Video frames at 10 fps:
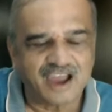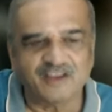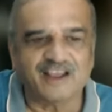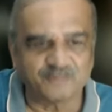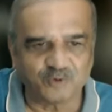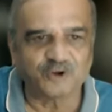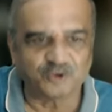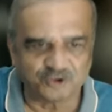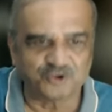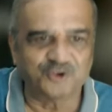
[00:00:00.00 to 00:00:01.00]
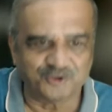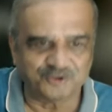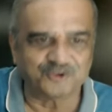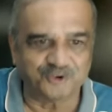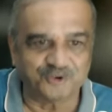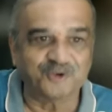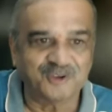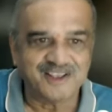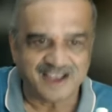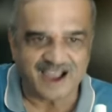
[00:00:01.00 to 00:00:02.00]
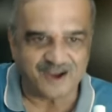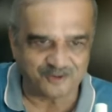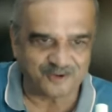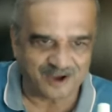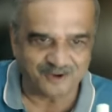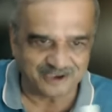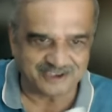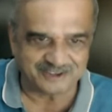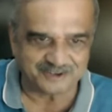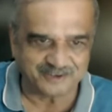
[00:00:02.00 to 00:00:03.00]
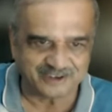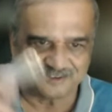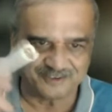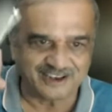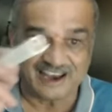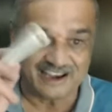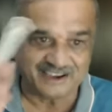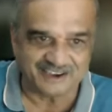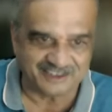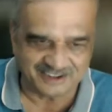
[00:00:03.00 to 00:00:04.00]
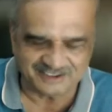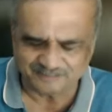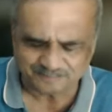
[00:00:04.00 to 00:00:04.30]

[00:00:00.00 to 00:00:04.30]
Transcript: I'm going to show you how it is with the lighted.